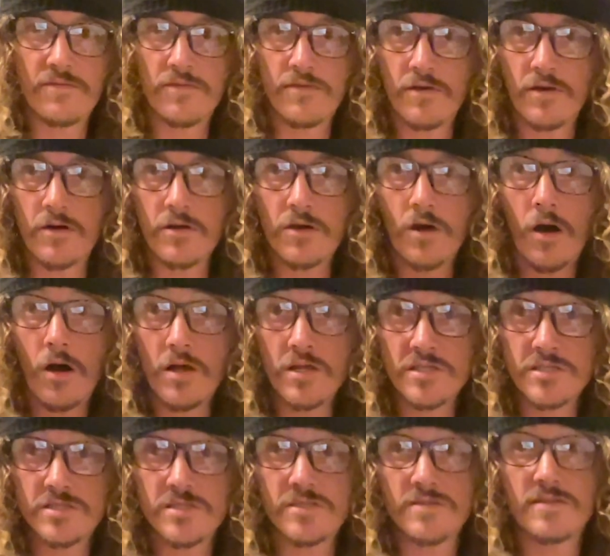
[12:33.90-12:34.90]
the
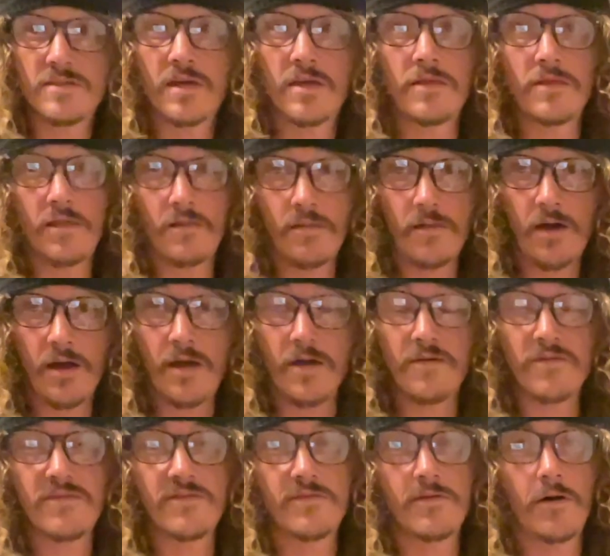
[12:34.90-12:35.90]
conscious and the
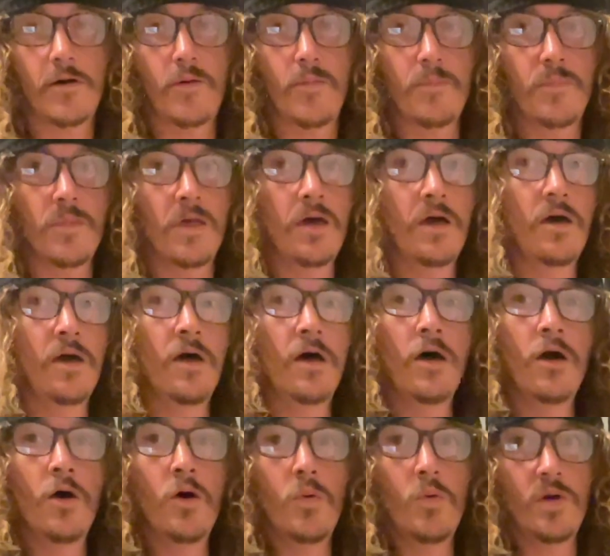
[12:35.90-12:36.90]
light. So
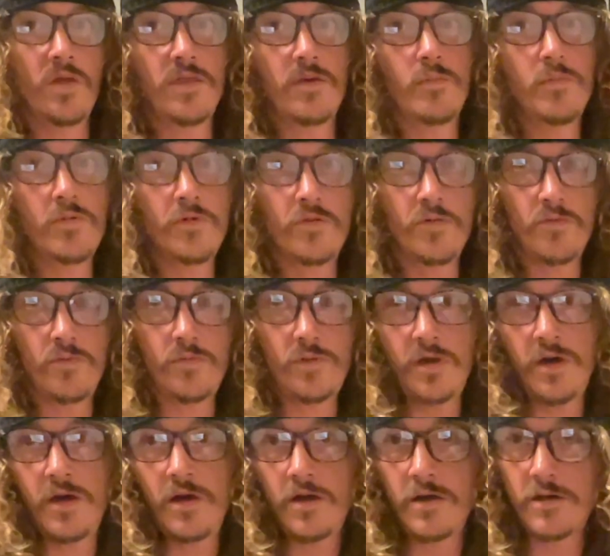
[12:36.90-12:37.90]
when the moon
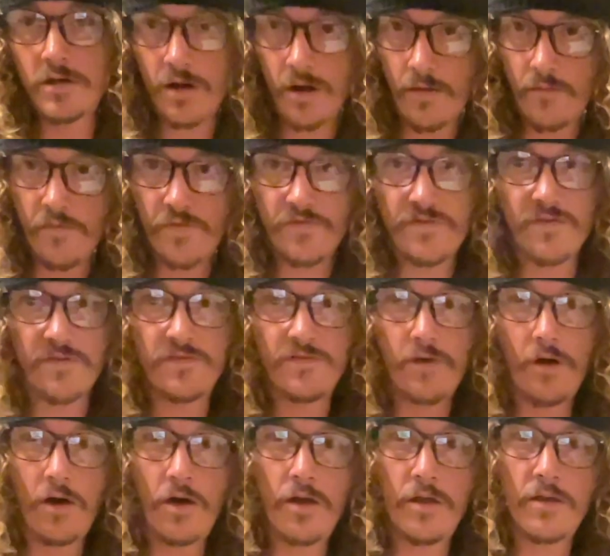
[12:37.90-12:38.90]
covers the
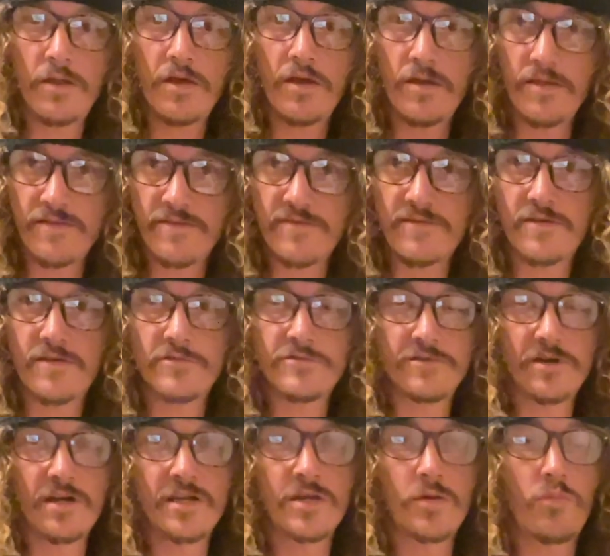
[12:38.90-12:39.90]
sun, it's
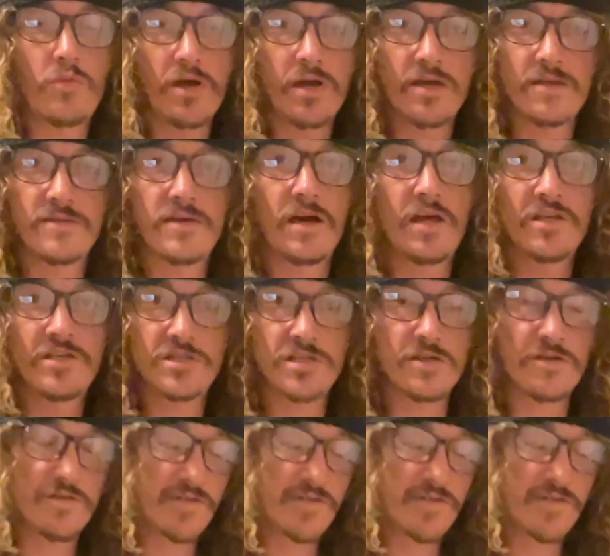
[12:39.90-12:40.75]
trying to bring attention